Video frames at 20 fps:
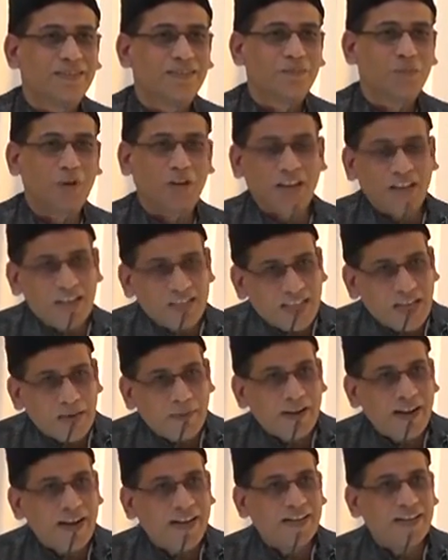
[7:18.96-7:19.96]
Maulana
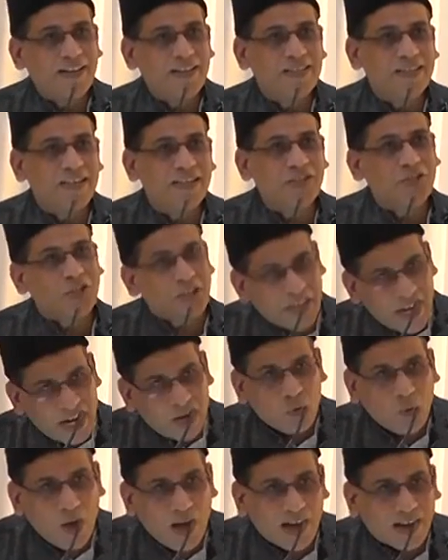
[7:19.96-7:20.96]
Sahib rightly said she
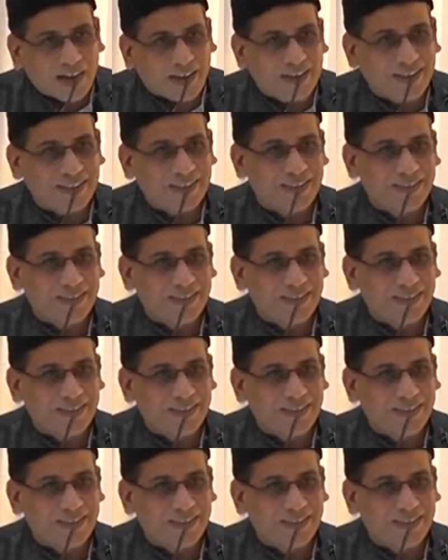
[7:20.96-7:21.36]
can work.